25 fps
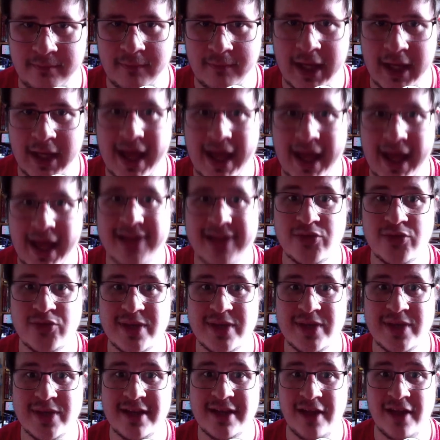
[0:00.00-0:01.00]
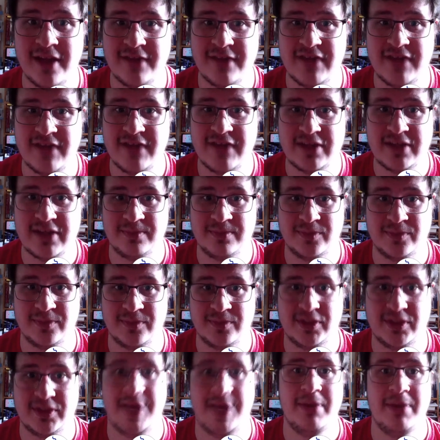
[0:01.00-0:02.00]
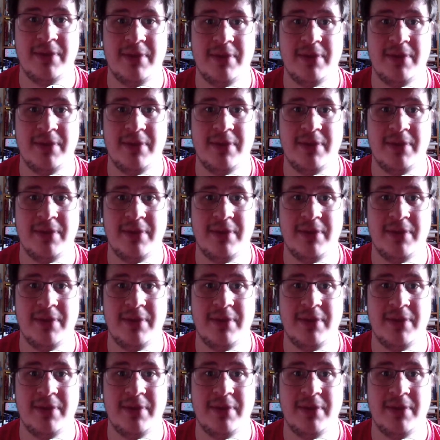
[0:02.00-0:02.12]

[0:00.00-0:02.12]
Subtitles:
And this was in the first couple of